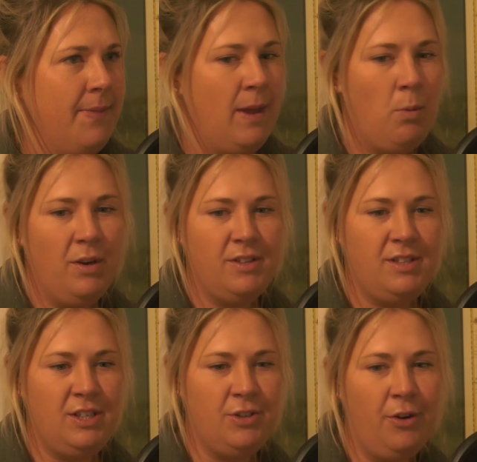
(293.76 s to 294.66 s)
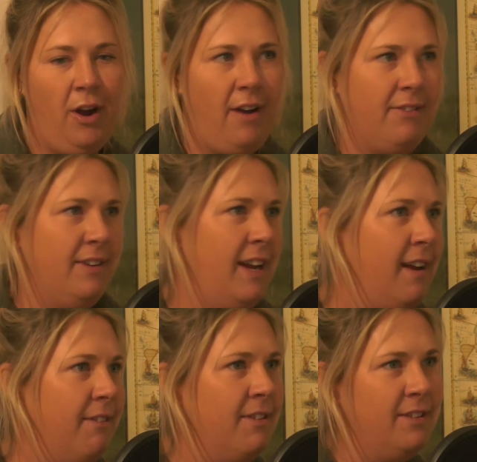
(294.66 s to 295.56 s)
They want to see giraffe and
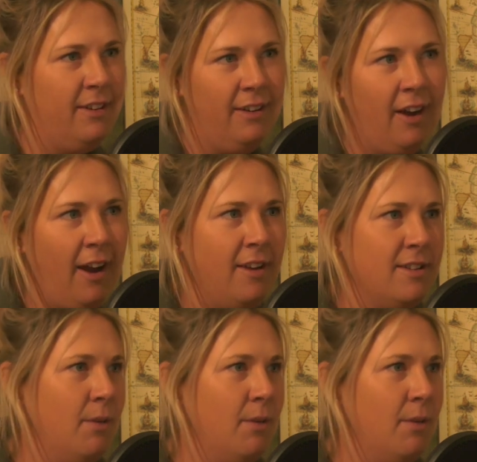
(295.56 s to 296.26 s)
elephant and lions.